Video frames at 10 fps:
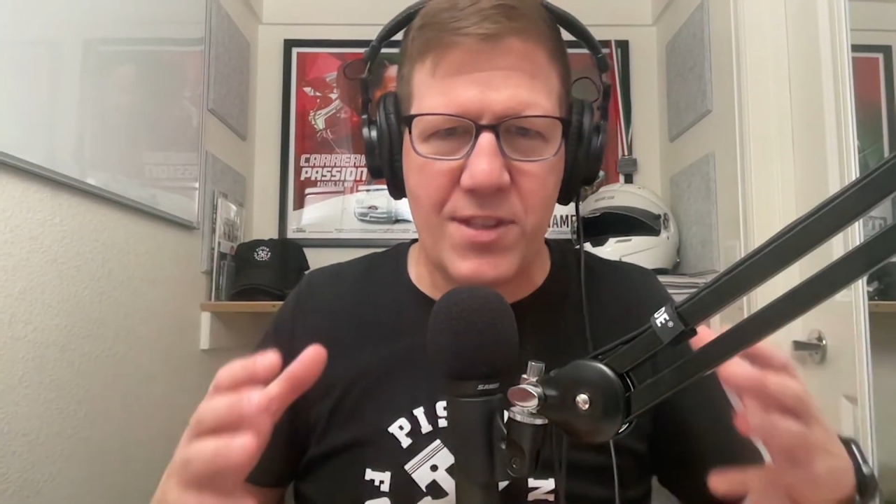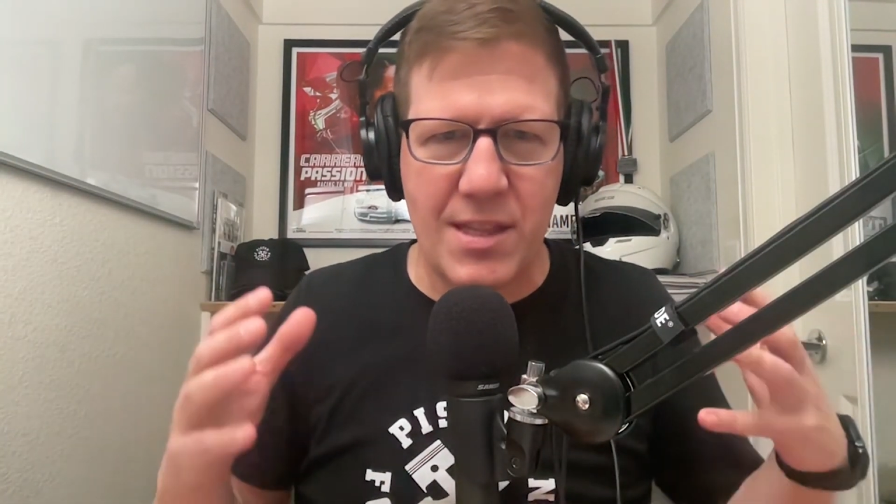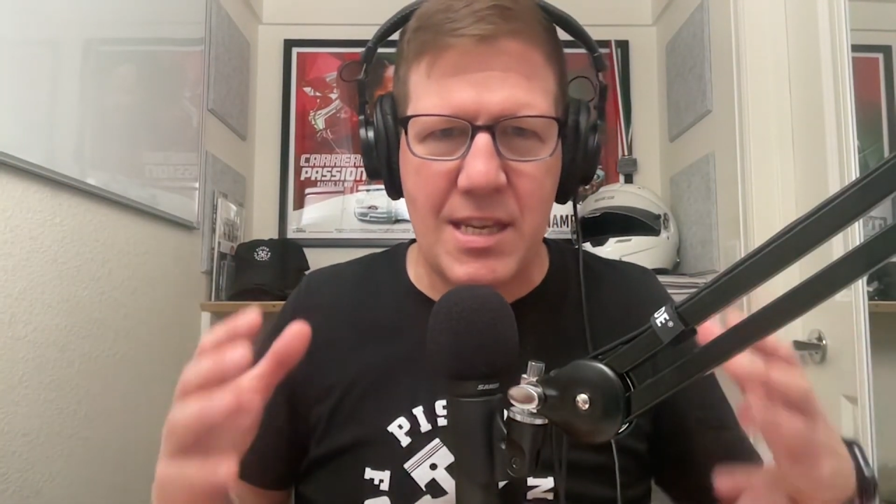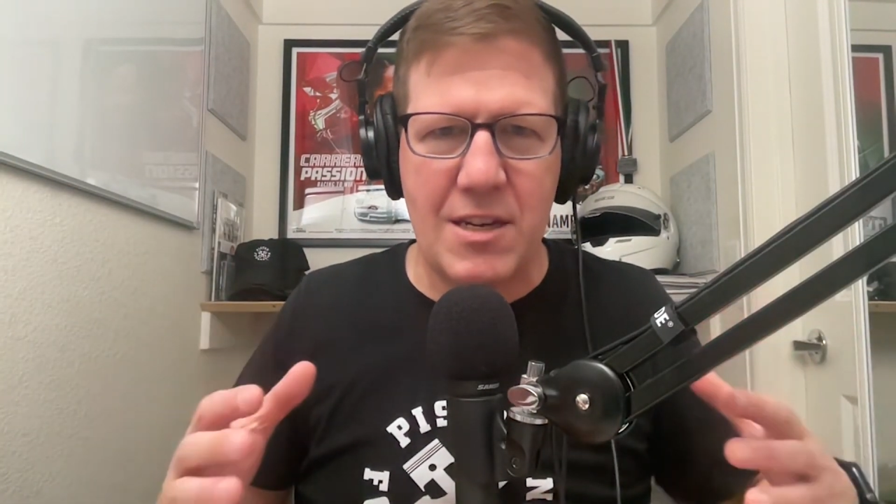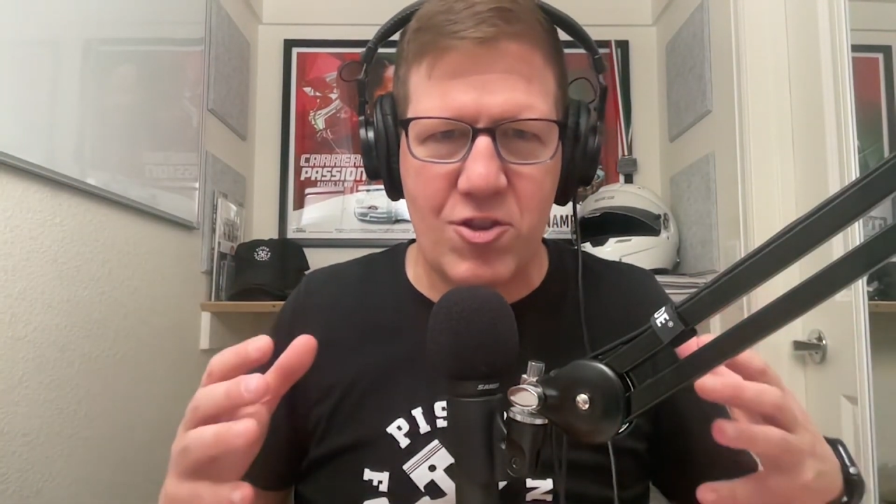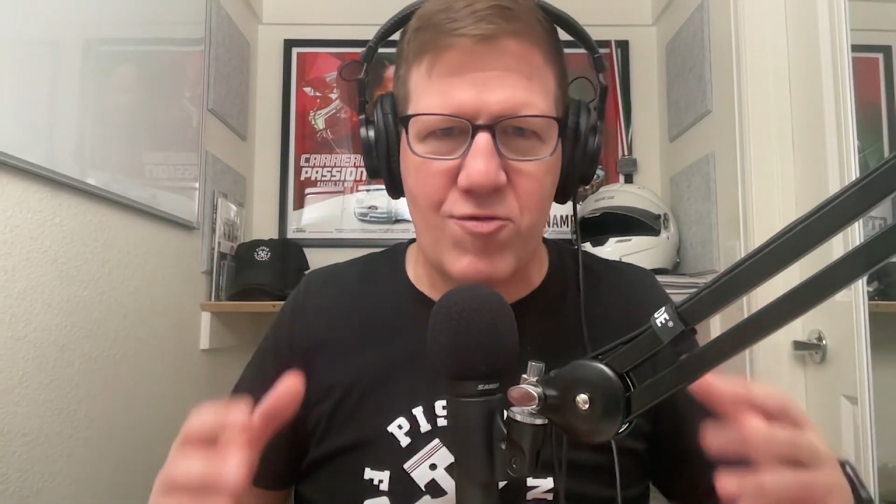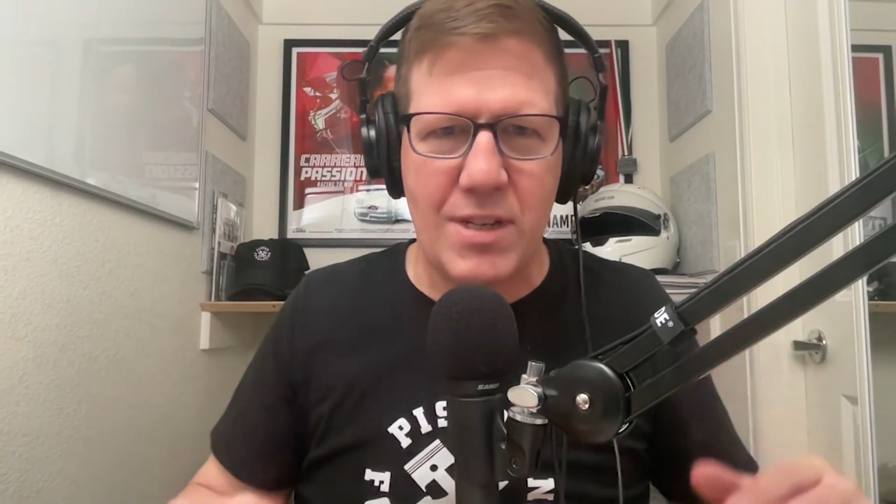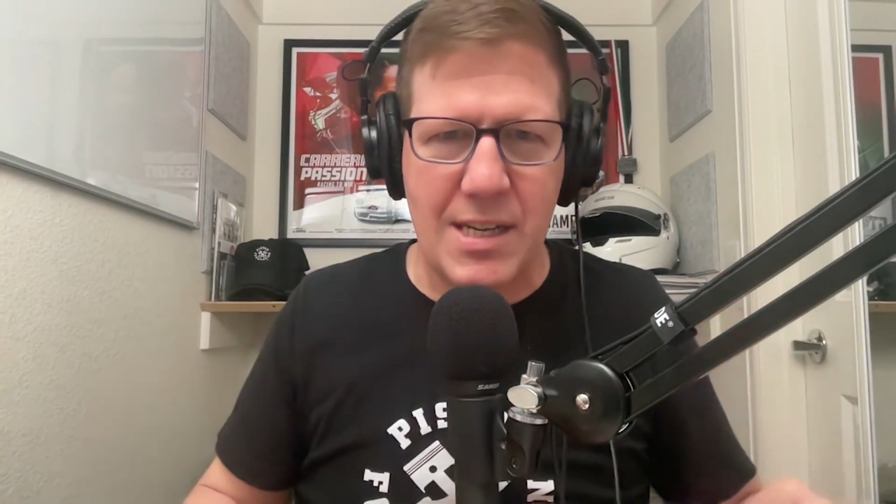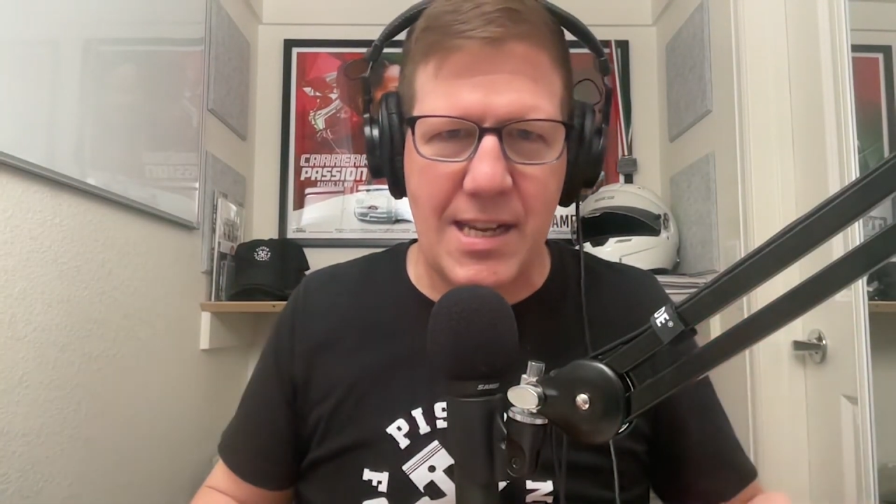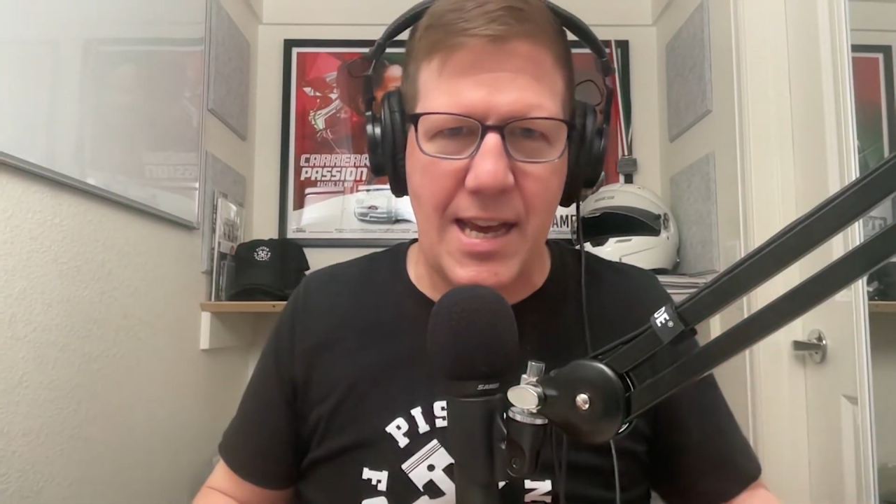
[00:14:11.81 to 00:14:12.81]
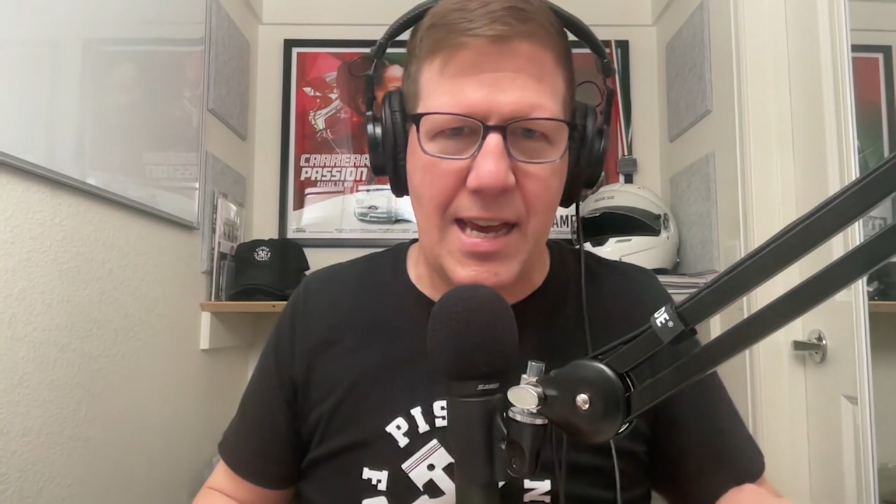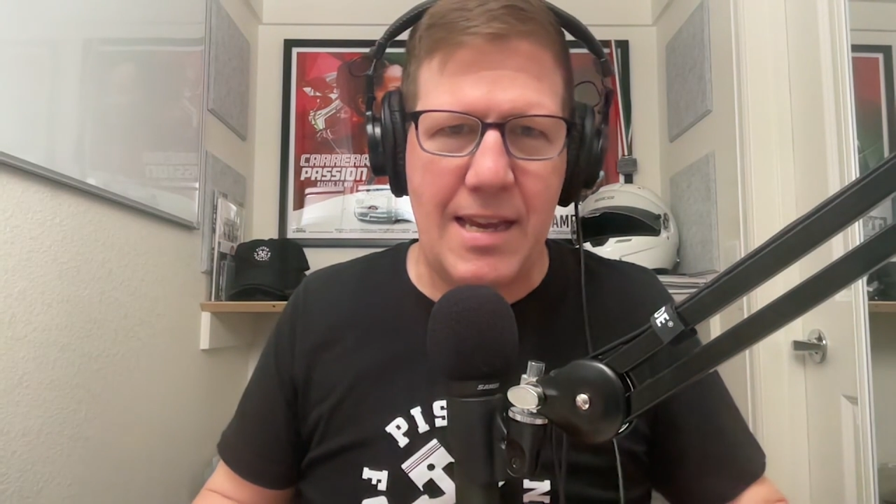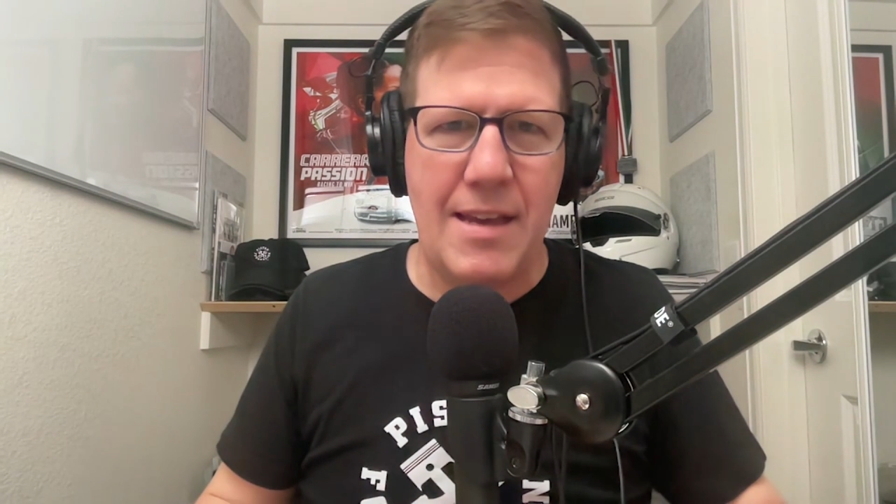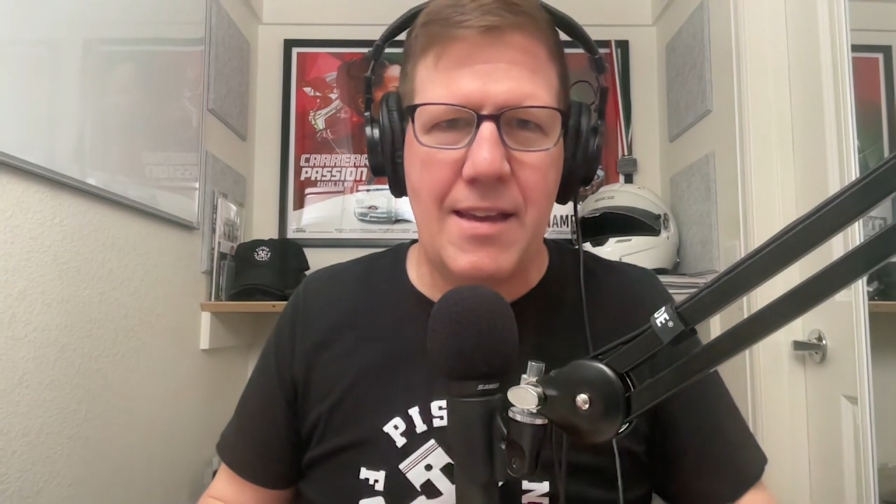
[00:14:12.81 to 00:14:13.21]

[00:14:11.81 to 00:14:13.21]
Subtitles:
in the industry today,